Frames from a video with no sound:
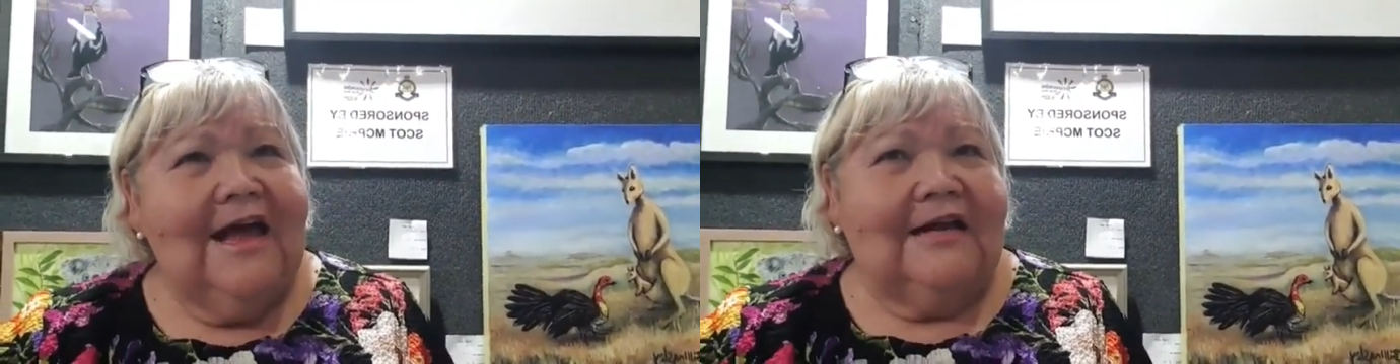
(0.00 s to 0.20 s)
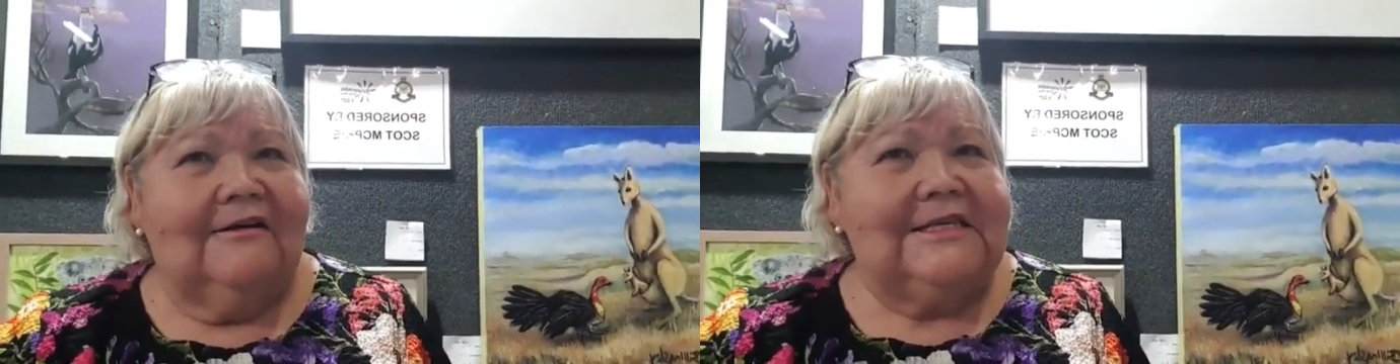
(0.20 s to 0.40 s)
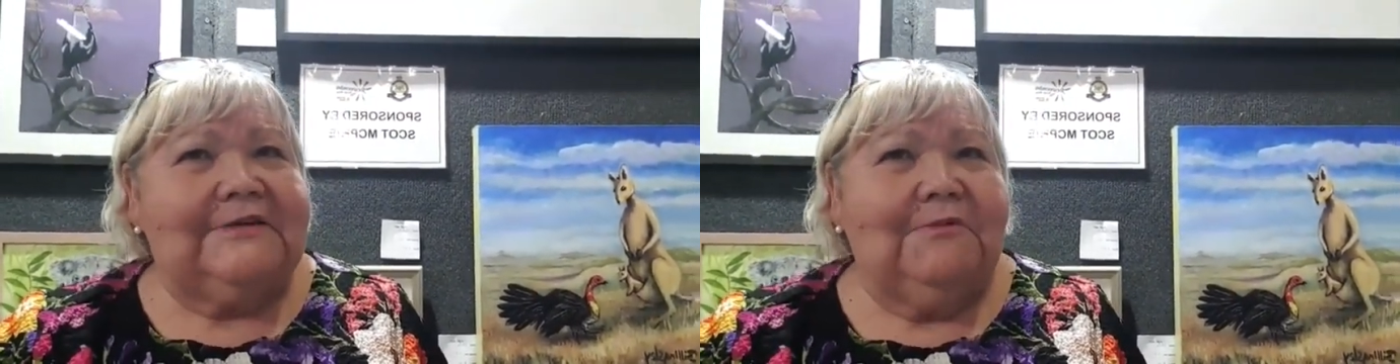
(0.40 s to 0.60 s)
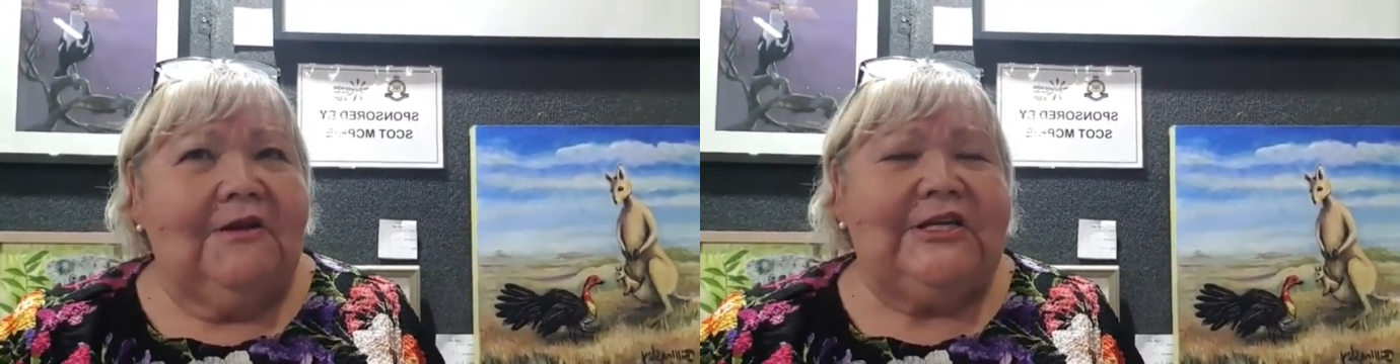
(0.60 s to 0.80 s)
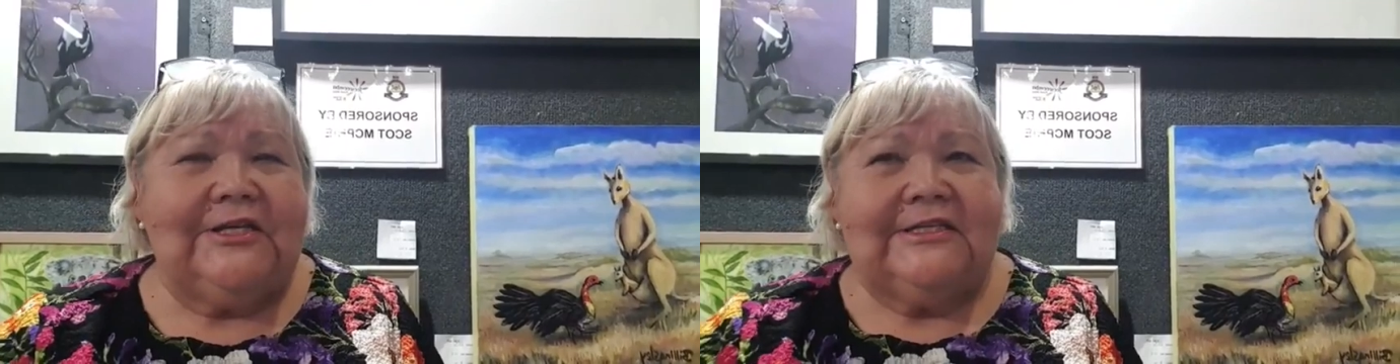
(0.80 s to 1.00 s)
And I said, "Well,
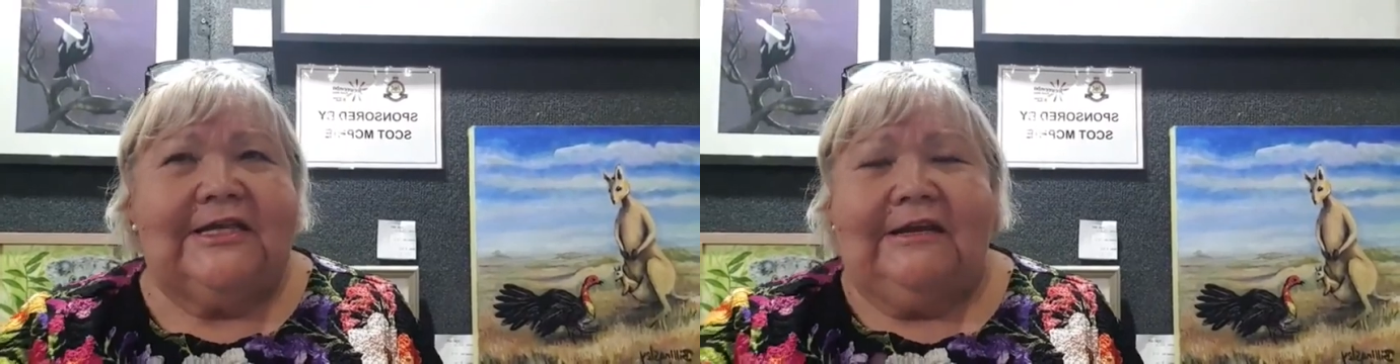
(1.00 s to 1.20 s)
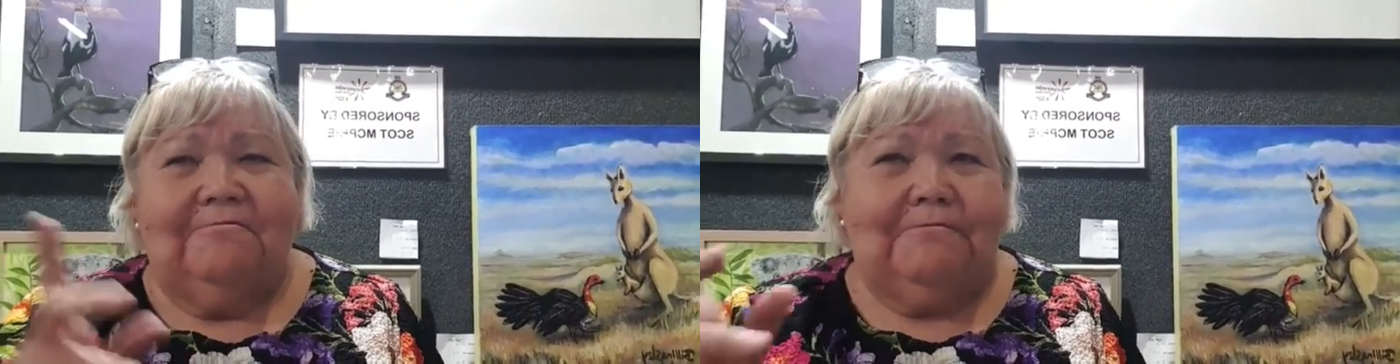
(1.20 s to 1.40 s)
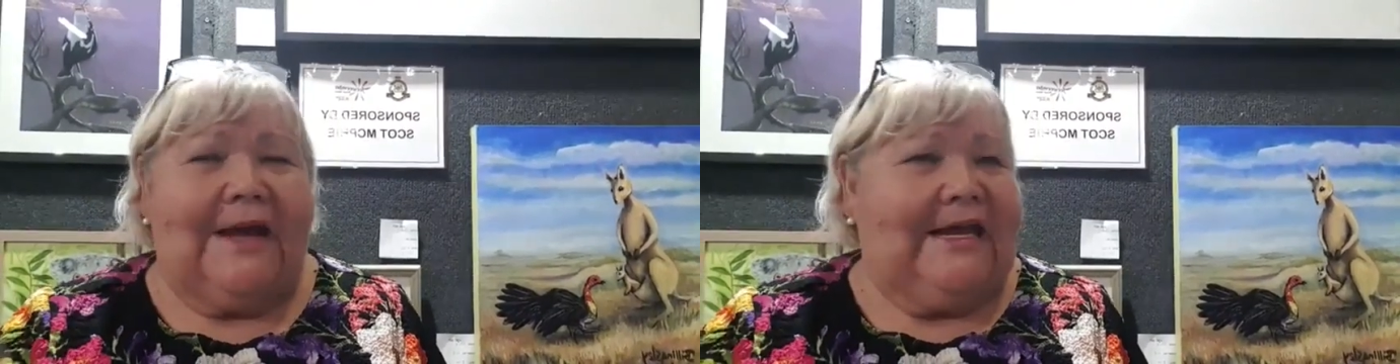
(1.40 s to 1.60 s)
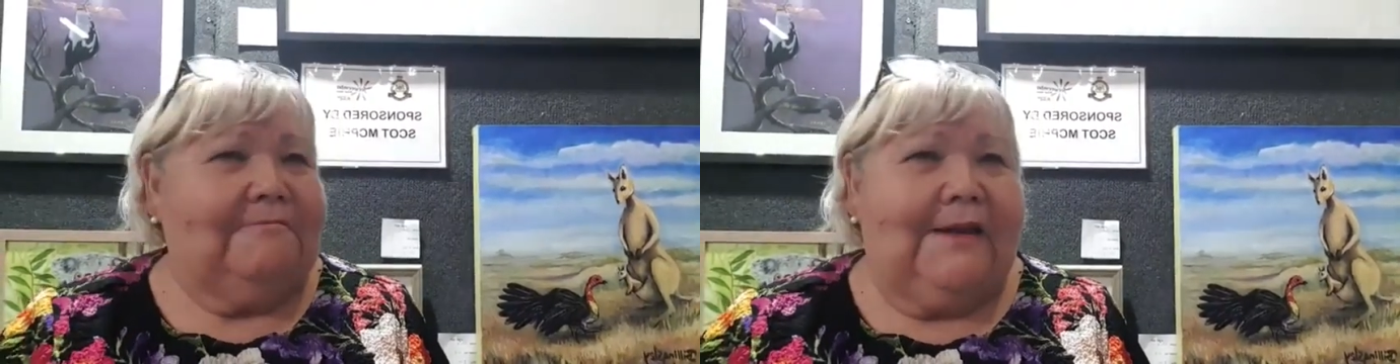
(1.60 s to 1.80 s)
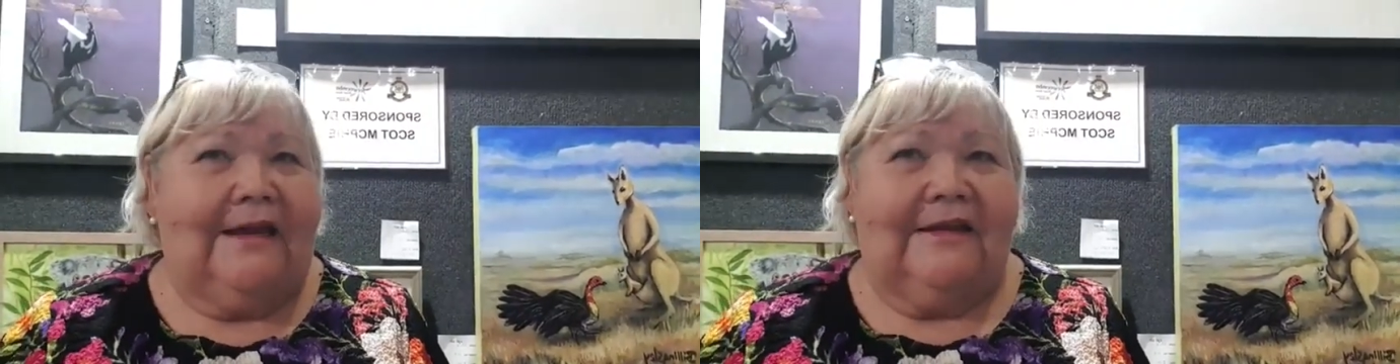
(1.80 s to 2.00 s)
I just did
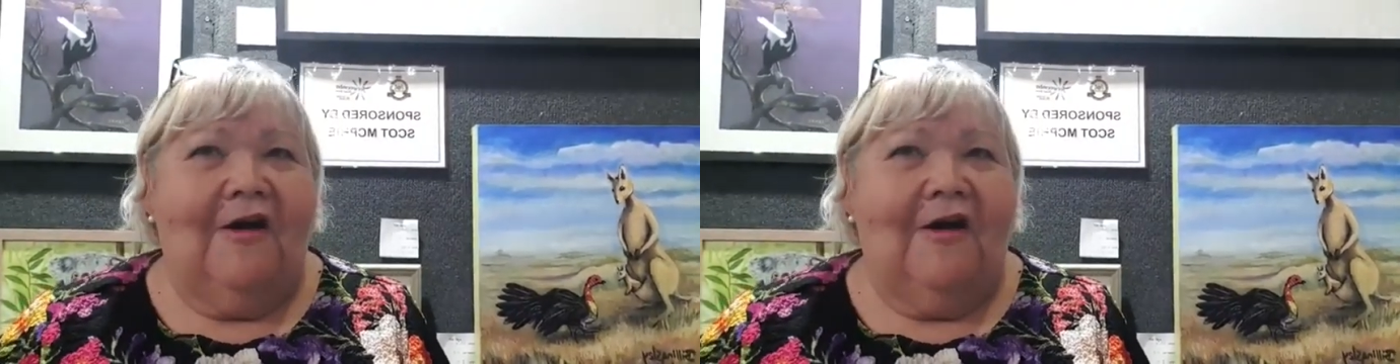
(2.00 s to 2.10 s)
Pat